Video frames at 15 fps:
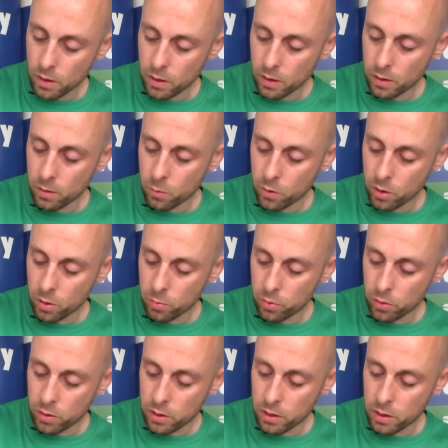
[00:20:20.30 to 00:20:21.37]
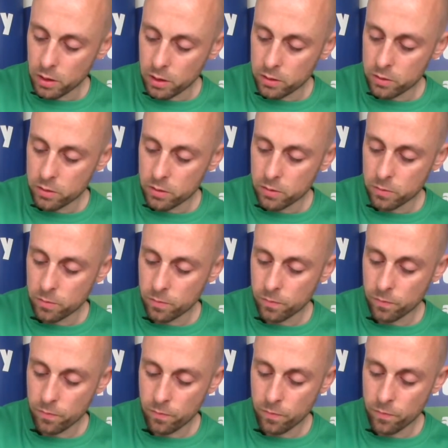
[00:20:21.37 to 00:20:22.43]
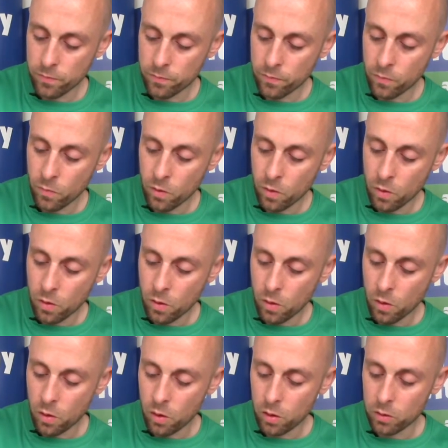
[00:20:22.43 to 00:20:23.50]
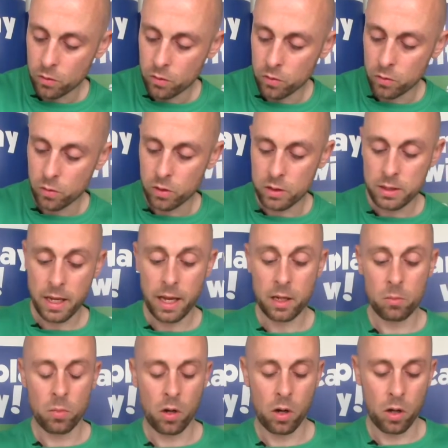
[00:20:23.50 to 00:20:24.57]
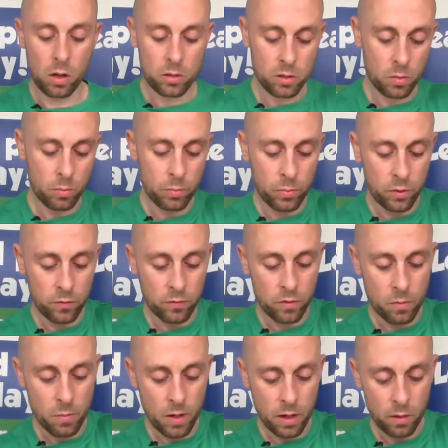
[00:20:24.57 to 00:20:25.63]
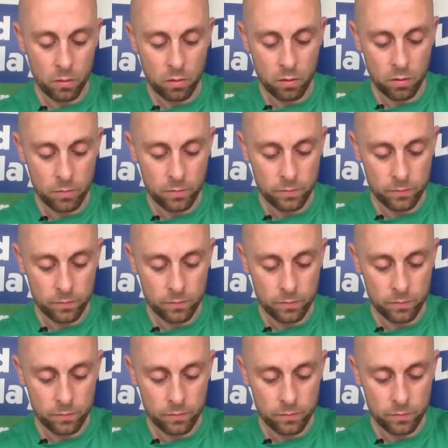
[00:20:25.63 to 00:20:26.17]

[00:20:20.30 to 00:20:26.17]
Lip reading: And then we're going to put these onto the tan part above the mouth.